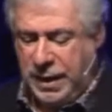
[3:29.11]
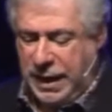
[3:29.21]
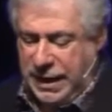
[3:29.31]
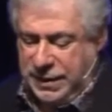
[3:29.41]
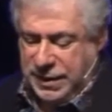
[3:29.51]

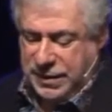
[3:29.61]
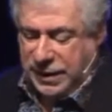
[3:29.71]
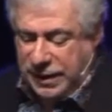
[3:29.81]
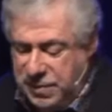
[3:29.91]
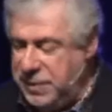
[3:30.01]
and that the
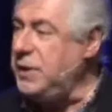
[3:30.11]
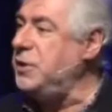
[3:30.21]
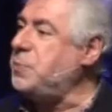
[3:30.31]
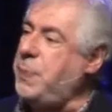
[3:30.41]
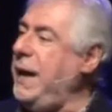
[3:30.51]

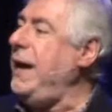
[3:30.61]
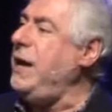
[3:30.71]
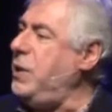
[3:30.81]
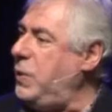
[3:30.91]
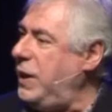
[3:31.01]
limitless
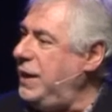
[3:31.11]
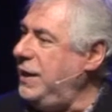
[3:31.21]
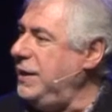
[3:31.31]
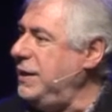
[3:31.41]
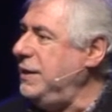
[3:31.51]
power
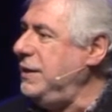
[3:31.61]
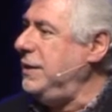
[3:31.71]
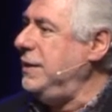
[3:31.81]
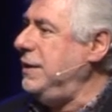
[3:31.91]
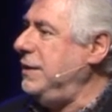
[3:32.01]

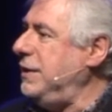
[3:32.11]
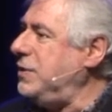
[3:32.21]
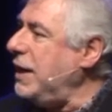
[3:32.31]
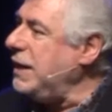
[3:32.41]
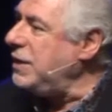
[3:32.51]
that
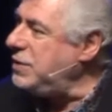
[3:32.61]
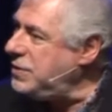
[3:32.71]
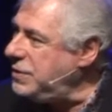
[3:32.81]
they can